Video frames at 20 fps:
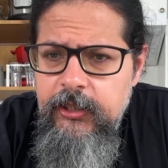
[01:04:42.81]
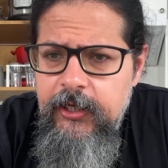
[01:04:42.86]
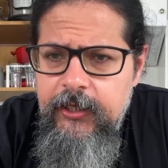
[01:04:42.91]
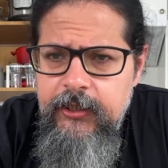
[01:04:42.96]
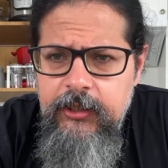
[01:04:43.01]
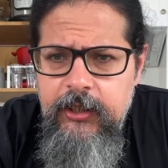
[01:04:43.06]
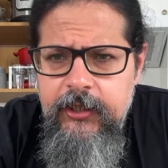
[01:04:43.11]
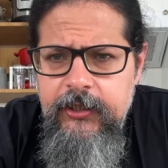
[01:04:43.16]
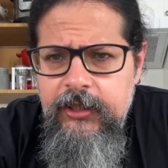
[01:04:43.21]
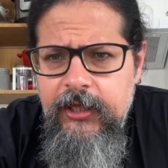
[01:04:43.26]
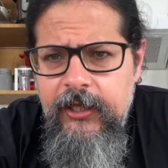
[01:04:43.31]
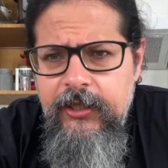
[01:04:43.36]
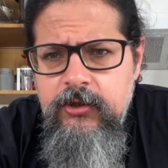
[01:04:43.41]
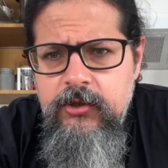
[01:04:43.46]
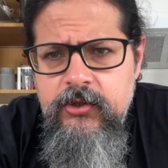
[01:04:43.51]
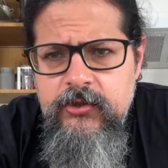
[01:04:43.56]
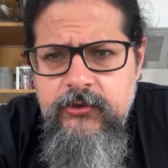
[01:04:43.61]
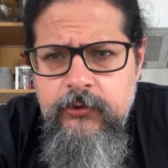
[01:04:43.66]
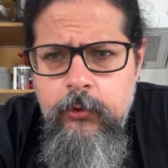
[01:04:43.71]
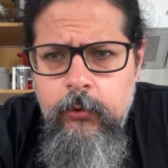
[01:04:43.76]
And I like
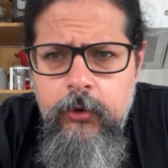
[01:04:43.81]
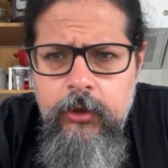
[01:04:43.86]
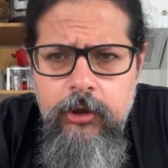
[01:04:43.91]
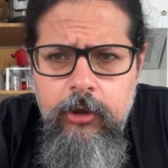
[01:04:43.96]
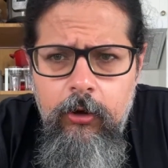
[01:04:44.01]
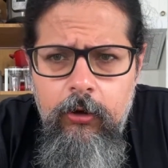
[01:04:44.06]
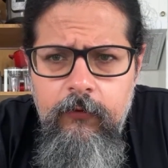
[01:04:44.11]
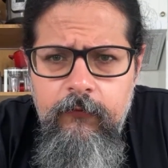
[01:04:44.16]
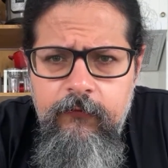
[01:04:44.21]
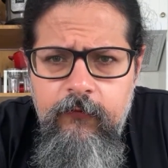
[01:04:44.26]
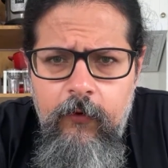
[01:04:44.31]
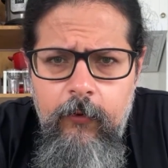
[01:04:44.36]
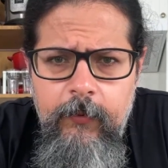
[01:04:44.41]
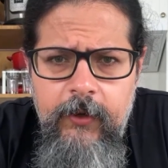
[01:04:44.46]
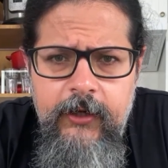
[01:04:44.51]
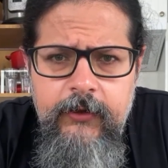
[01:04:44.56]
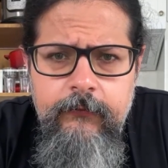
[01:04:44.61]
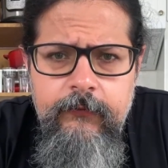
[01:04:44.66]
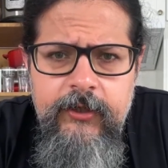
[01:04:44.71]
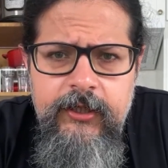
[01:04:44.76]
this cook-along
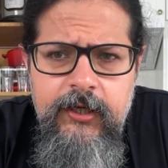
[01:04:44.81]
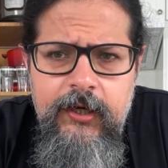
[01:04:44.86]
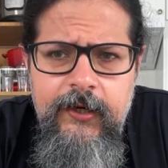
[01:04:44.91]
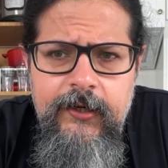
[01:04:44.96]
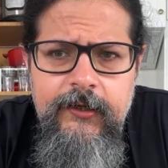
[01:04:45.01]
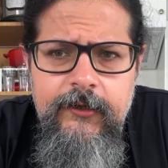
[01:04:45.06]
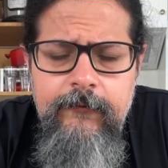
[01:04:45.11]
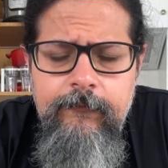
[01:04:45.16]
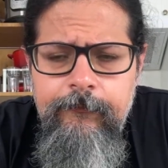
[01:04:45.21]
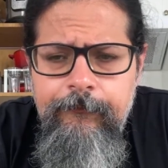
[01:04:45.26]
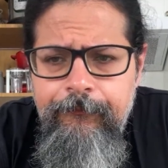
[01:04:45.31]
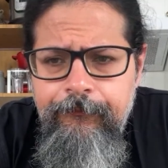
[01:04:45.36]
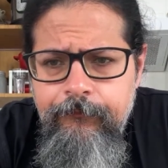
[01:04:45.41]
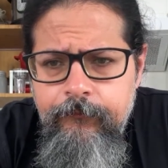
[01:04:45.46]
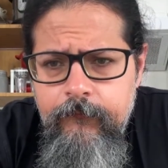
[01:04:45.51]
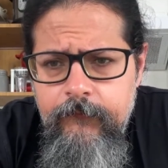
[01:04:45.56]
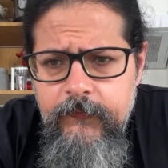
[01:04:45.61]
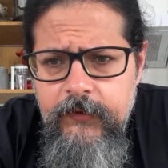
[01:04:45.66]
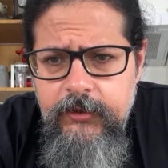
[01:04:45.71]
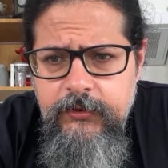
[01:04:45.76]
format where I
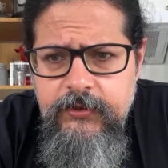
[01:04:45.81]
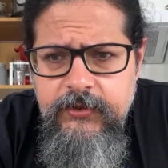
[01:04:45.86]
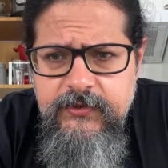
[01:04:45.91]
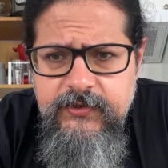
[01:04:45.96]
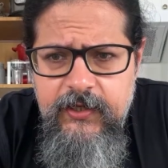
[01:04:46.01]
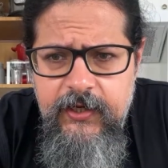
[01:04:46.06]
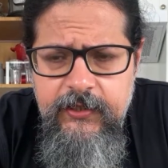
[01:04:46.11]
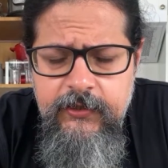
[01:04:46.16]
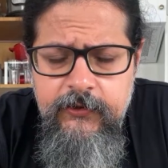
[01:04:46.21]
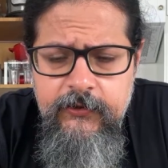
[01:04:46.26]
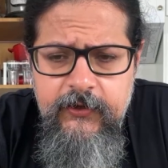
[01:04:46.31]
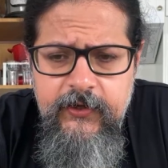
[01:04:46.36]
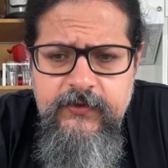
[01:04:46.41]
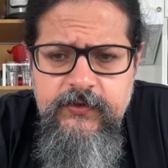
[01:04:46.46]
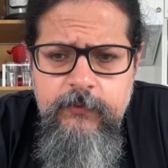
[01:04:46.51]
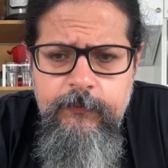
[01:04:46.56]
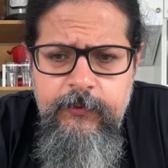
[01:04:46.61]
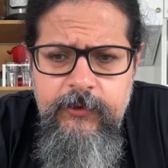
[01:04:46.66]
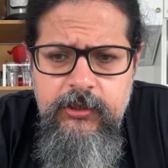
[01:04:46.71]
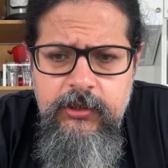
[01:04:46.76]
decide the
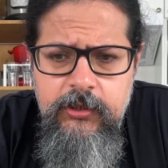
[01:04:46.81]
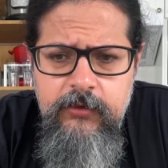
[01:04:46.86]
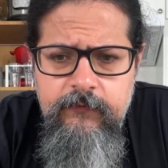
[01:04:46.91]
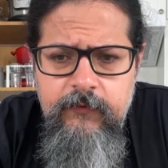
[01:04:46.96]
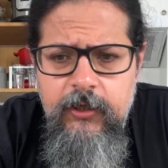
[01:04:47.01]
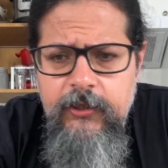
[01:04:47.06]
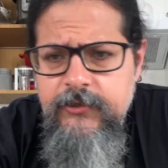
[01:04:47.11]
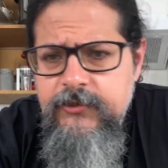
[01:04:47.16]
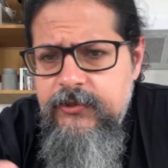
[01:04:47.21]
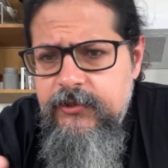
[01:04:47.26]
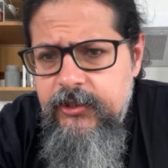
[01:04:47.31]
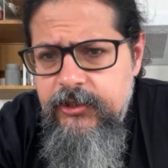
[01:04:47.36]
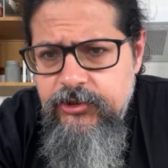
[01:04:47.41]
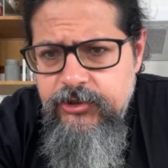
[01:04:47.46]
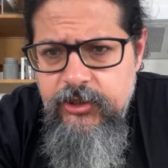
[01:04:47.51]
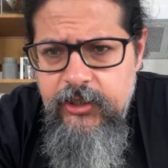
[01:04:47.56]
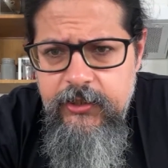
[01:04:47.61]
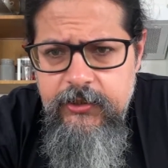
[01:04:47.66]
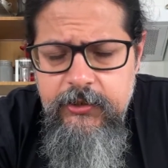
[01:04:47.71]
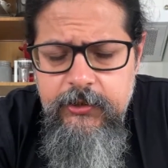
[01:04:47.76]
recipe in advance and I
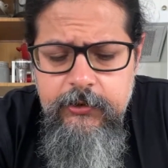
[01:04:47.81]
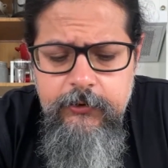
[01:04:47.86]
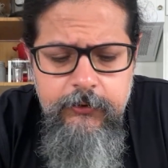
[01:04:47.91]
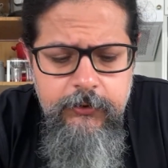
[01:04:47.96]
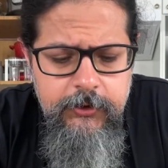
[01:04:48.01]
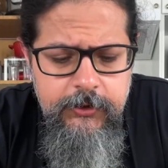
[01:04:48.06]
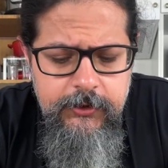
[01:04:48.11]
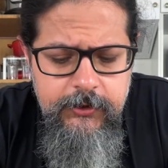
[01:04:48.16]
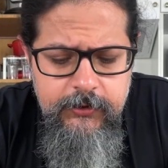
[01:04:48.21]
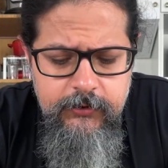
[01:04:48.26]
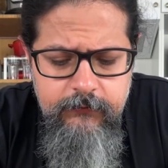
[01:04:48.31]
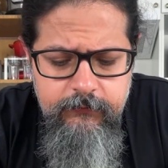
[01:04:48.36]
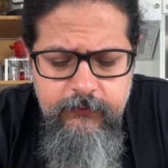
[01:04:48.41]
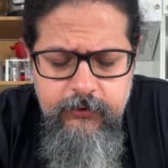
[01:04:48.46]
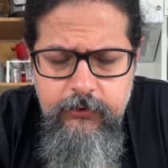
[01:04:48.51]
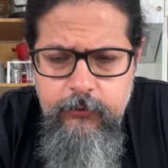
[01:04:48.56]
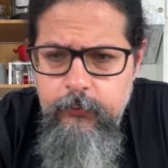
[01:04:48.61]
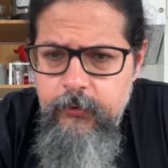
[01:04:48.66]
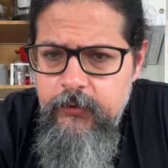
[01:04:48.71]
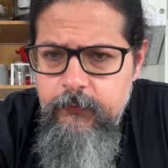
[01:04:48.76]
share the ingredients
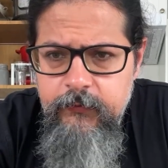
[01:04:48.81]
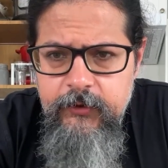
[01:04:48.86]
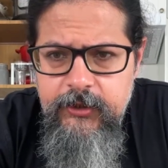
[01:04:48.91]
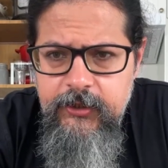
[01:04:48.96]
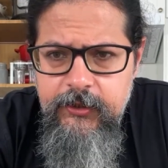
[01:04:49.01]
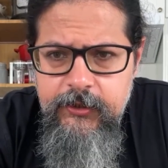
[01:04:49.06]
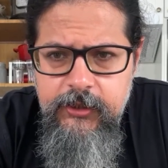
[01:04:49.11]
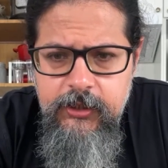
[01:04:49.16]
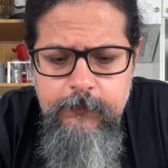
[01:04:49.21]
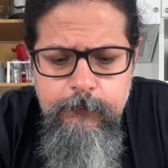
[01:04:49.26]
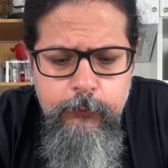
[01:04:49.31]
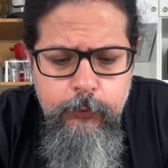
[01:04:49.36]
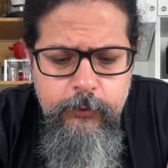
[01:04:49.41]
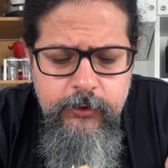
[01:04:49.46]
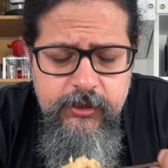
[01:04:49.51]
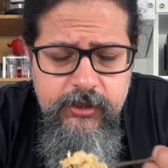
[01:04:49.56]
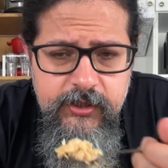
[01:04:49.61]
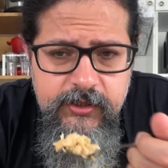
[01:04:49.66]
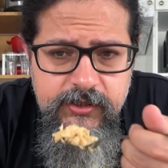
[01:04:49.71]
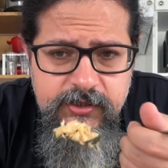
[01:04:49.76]
with you and we can keep
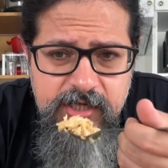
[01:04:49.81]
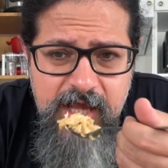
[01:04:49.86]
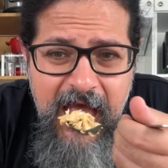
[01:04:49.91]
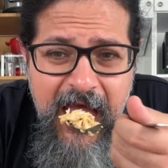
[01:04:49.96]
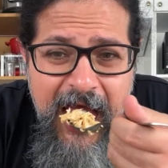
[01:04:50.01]
doing these.